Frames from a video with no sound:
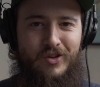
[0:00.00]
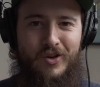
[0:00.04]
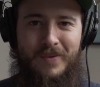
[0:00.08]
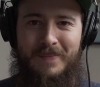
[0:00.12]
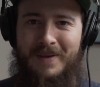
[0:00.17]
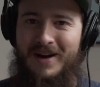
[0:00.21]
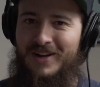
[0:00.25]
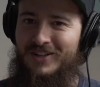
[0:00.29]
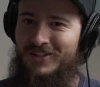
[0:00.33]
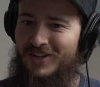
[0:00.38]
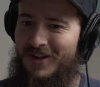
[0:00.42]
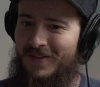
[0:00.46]
too
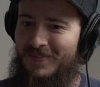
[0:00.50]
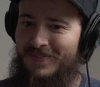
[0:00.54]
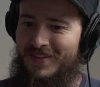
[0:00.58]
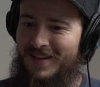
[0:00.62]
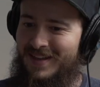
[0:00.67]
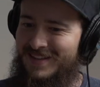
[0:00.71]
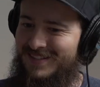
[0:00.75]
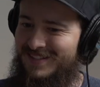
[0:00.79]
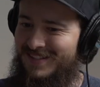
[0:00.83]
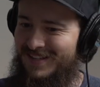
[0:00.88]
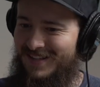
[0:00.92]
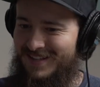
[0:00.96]
much on
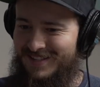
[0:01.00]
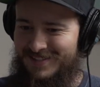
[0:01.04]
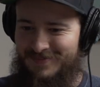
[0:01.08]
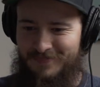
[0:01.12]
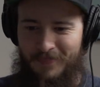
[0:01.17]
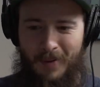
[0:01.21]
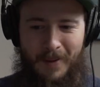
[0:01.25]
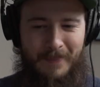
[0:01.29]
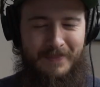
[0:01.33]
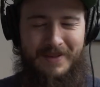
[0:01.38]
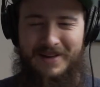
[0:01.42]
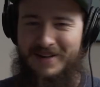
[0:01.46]
this. It's
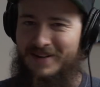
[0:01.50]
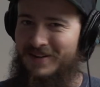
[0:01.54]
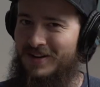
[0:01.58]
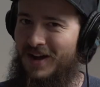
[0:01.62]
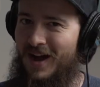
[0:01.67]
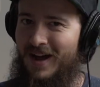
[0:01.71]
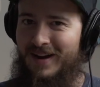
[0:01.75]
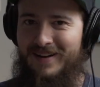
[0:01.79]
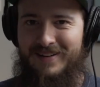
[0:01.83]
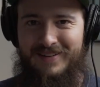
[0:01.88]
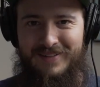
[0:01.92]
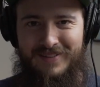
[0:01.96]
probably
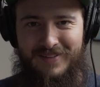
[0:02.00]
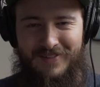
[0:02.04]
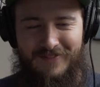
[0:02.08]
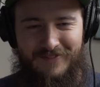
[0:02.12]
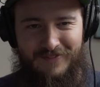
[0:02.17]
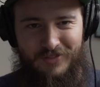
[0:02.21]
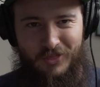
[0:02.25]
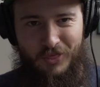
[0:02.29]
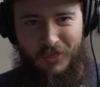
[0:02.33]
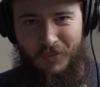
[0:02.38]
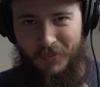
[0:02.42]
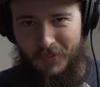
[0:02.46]
not
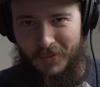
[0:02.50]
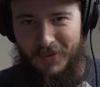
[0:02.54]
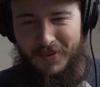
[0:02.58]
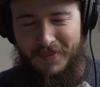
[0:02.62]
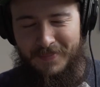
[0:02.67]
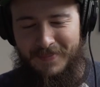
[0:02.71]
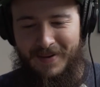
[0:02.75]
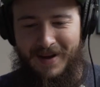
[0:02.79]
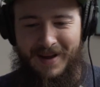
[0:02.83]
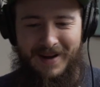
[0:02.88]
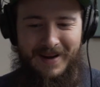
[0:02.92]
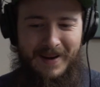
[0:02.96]
true,
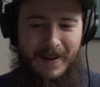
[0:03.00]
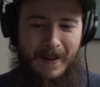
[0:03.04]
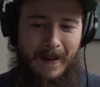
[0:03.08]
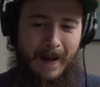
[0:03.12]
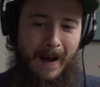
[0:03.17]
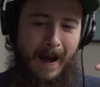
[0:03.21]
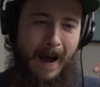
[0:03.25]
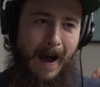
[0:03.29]
but